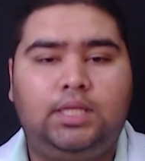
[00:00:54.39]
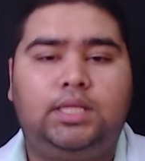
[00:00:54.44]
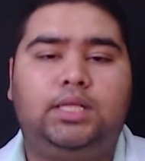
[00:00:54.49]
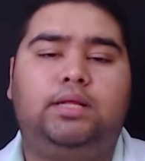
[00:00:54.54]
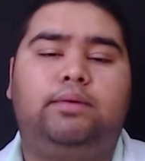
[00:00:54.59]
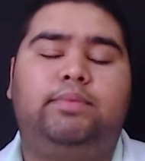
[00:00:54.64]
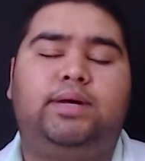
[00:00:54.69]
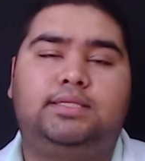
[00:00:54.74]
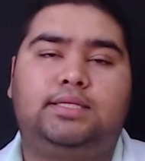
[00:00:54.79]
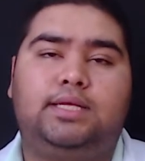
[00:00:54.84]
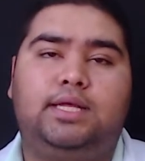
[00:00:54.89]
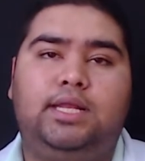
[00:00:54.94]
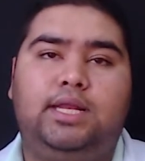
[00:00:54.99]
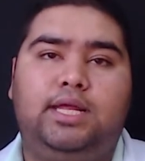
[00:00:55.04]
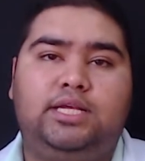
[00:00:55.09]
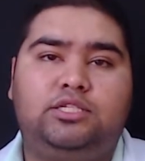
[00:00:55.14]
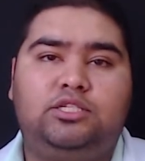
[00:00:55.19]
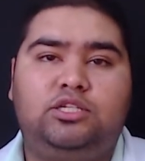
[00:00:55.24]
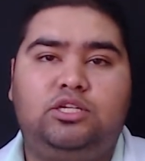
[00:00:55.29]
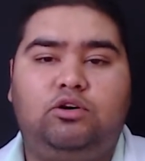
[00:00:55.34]
the
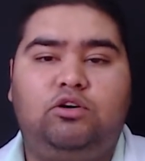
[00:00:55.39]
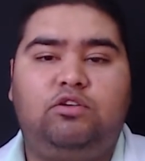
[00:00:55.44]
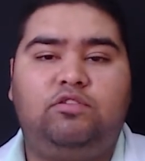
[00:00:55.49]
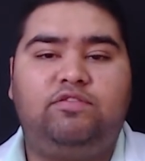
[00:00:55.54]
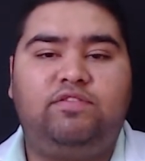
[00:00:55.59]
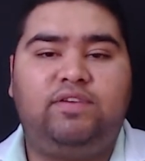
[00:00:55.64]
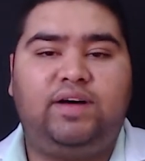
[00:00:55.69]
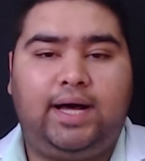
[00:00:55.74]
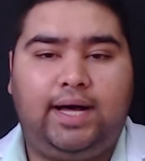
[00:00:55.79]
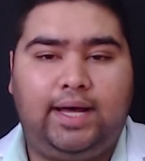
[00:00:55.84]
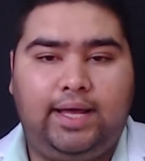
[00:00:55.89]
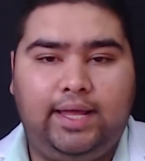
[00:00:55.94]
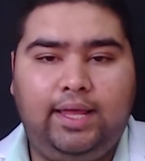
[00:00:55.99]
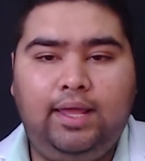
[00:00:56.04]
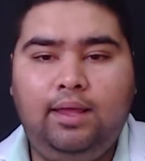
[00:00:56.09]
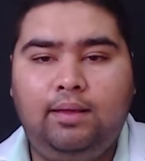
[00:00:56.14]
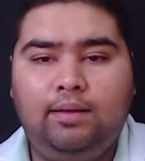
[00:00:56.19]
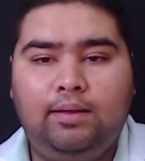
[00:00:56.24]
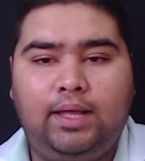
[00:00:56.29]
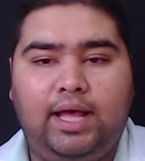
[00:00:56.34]
musculature of
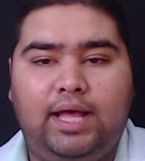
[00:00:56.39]
eye